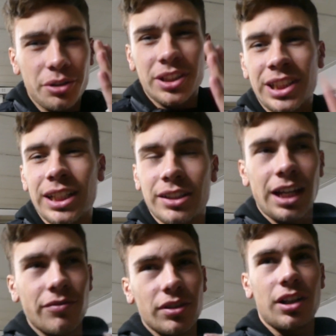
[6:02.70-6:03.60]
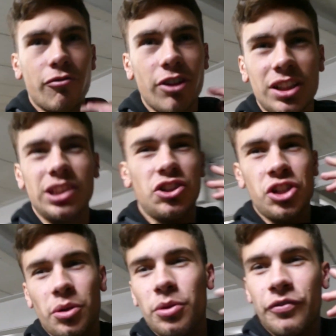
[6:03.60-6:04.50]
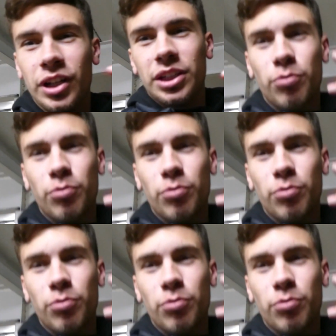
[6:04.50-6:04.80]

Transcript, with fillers: you the seat because I've realised I didn't show you the finished